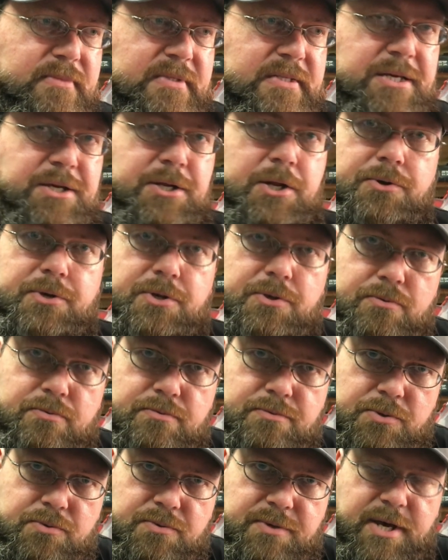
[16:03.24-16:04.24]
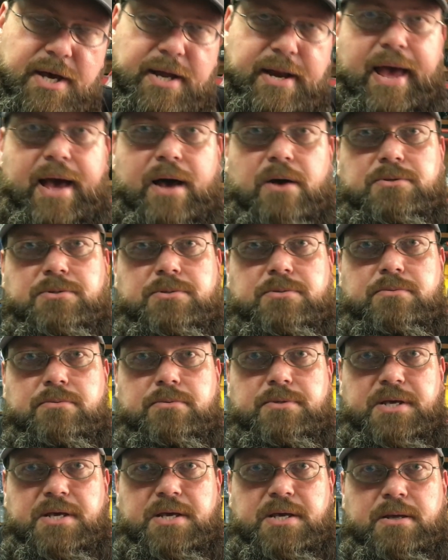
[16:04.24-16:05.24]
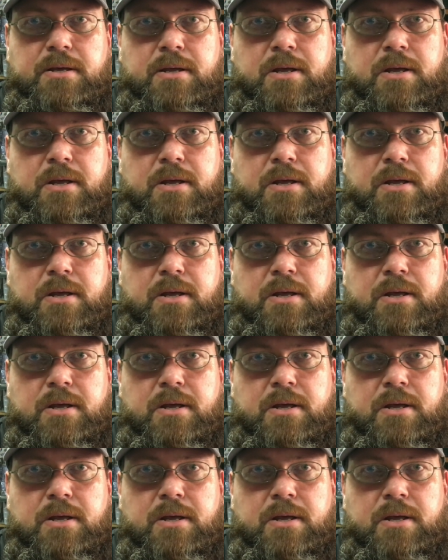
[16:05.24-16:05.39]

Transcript: you cut out the